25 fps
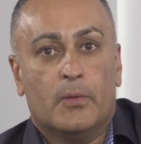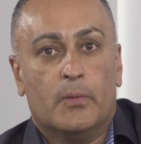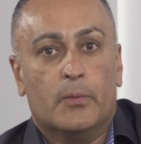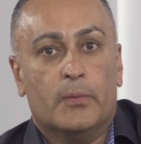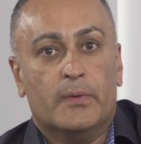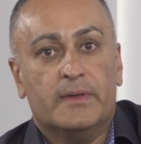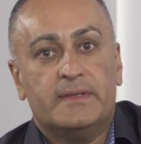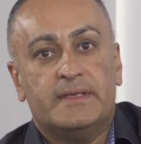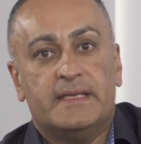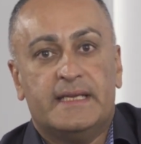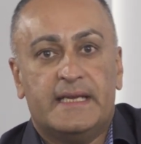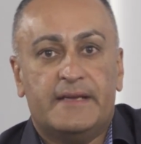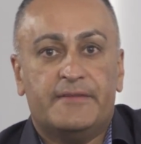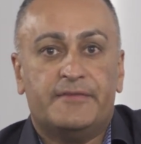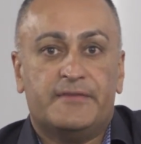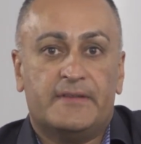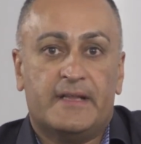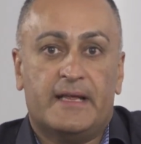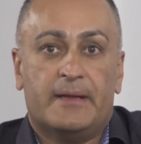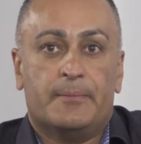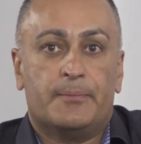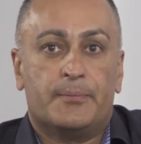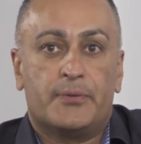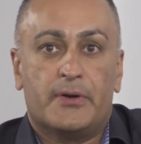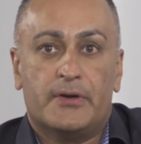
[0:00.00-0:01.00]
With the
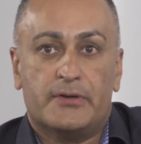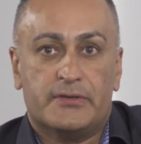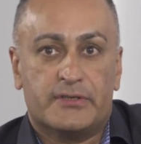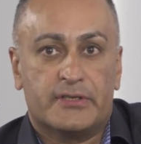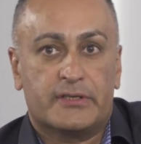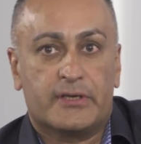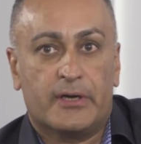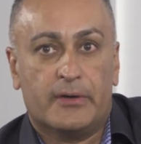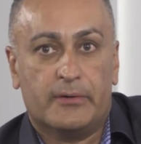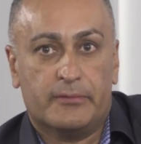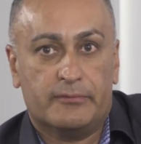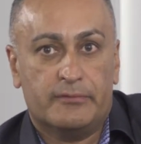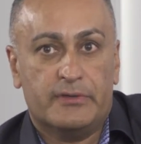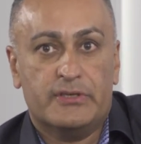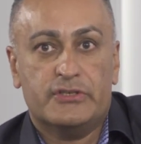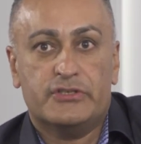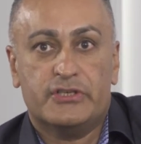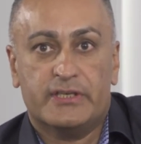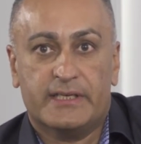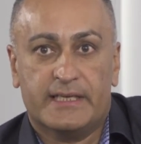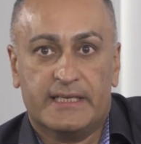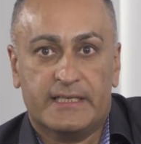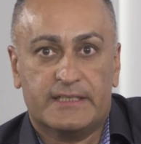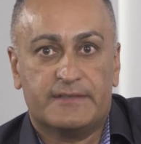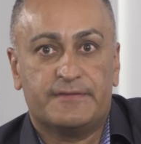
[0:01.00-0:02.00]
Ethernet protocol
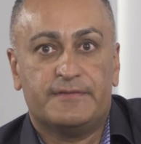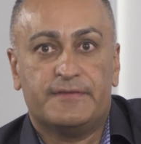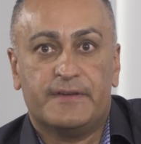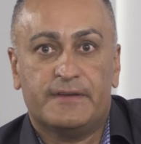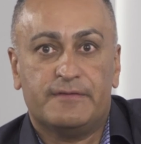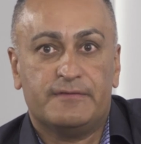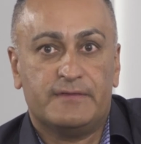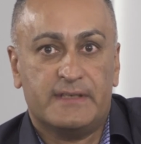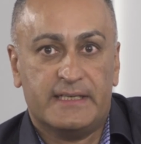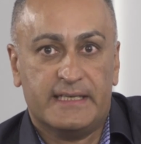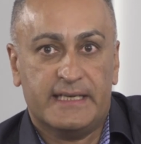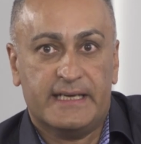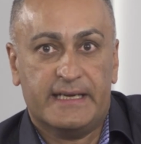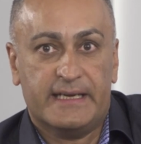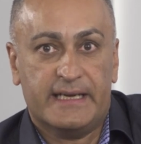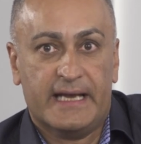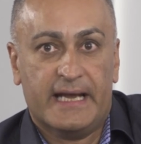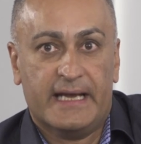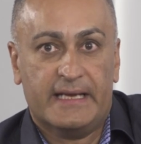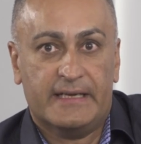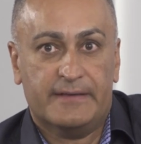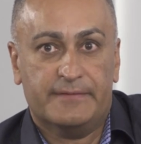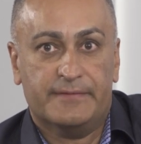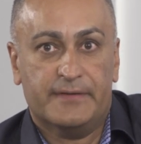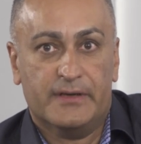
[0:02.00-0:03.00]
reaching its 50-year
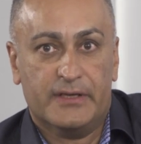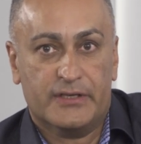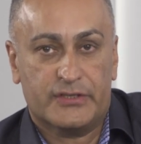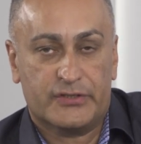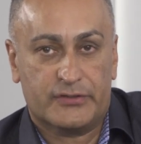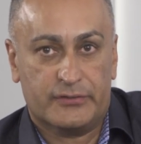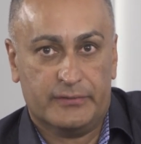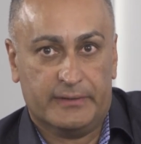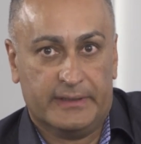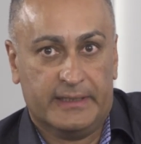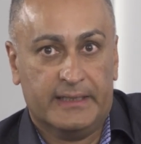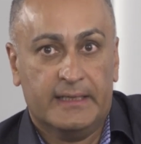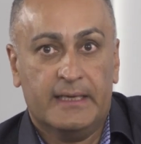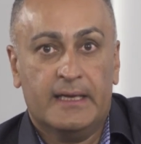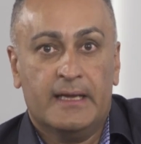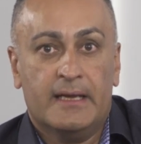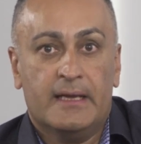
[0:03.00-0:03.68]
anniversary,